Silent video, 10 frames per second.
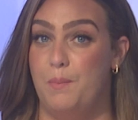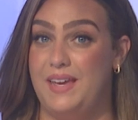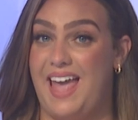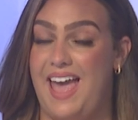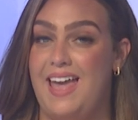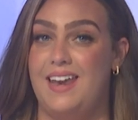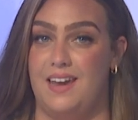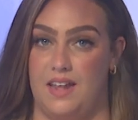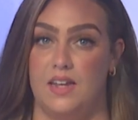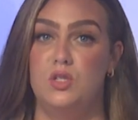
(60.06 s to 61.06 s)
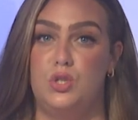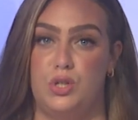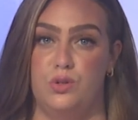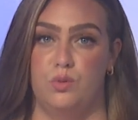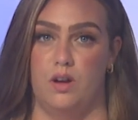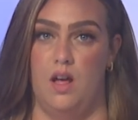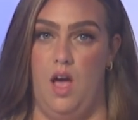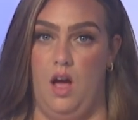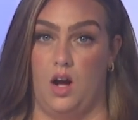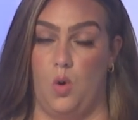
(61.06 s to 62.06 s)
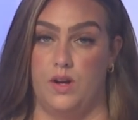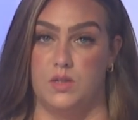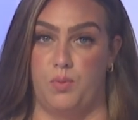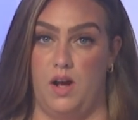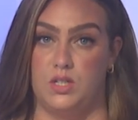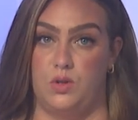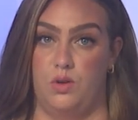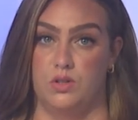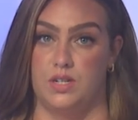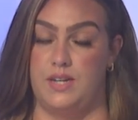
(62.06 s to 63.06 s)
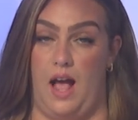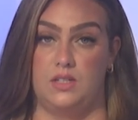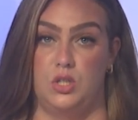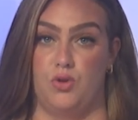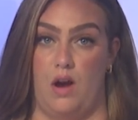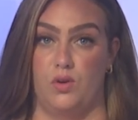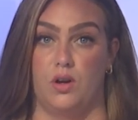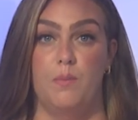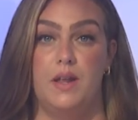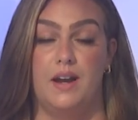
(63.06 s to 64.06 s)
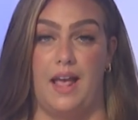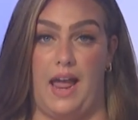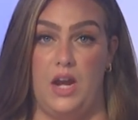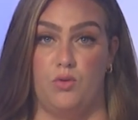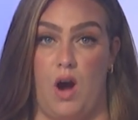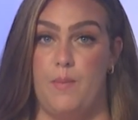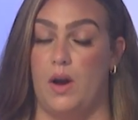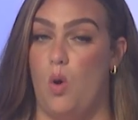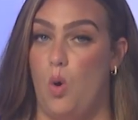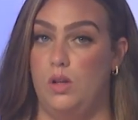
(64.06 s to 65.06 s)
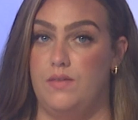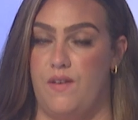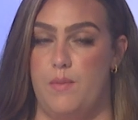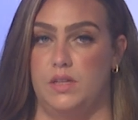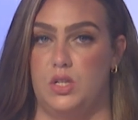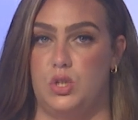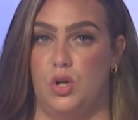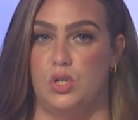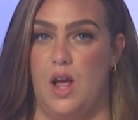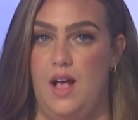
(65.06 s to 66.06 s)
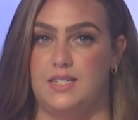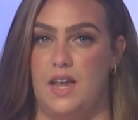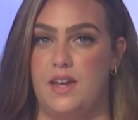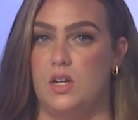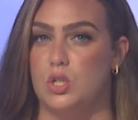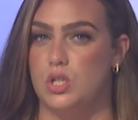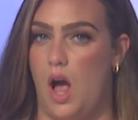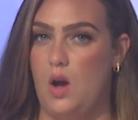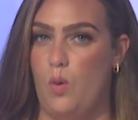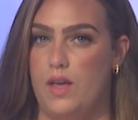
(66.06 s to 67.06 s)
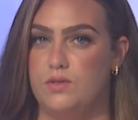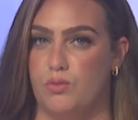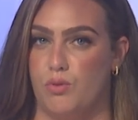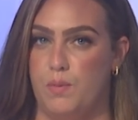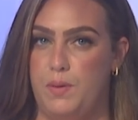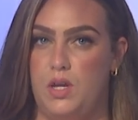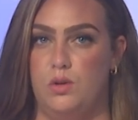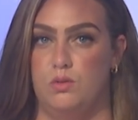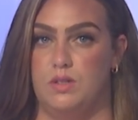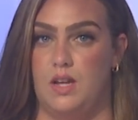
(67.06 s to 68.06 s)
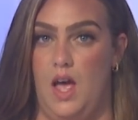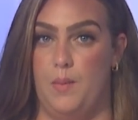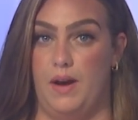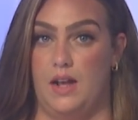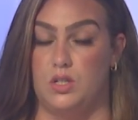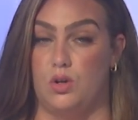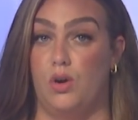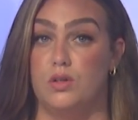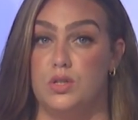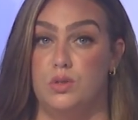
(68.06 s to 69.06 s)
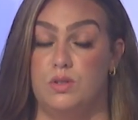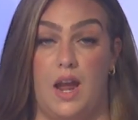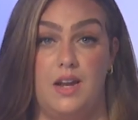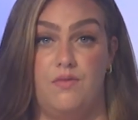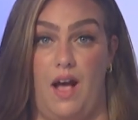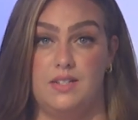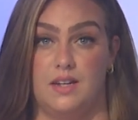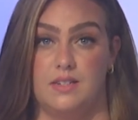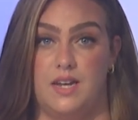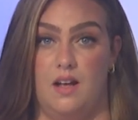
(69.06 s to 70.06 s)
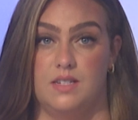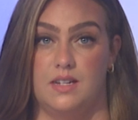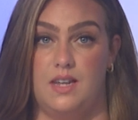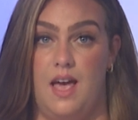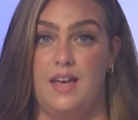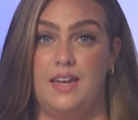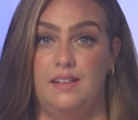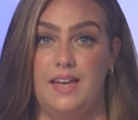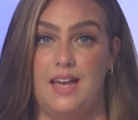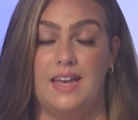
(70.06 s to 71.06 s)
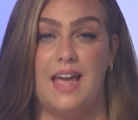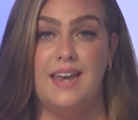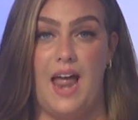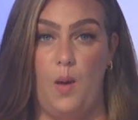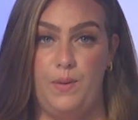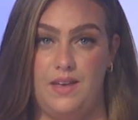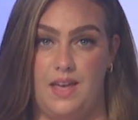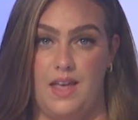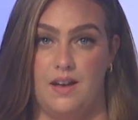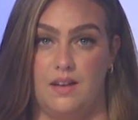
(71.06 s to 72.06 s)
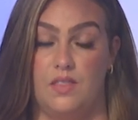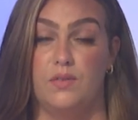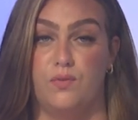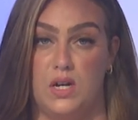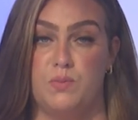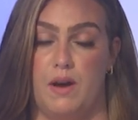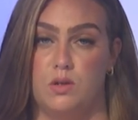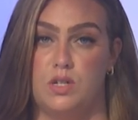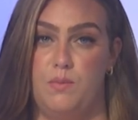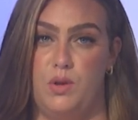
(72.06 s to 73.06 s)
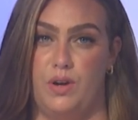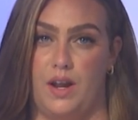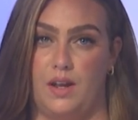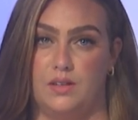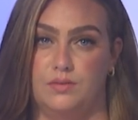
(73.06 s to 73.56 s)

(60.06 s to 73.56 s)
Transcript: beheaded in June. According to prosecutors, a taxi driver committed a hate crime at Holy Family Church, sending shockwaves through the pews. But as Currents News' Katie Vasquez tells us, healing can now begin in the Fresh Meadows community.